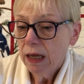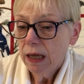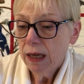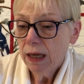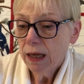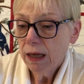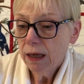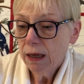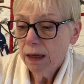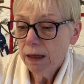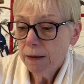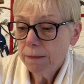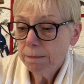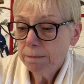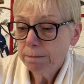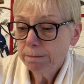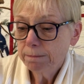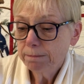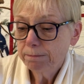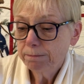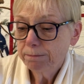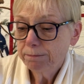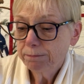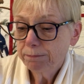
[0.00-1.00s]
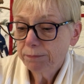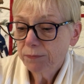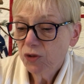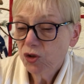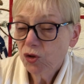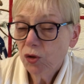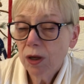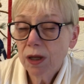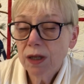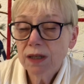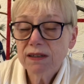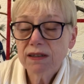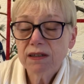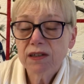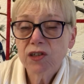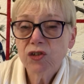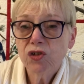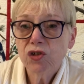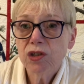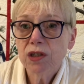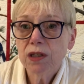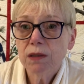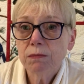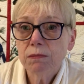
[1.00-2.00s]
So I'll
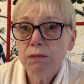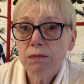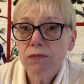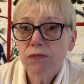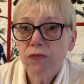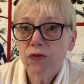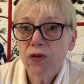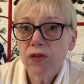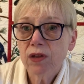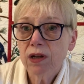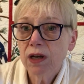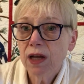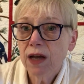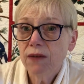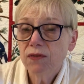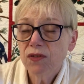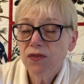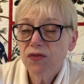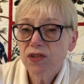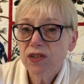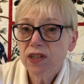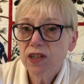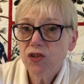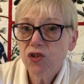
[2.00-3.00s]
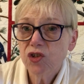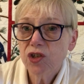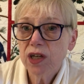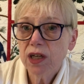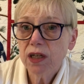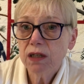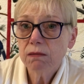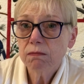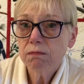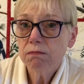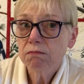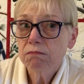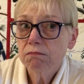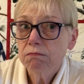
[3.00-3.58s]
stitch them for the love of stitching.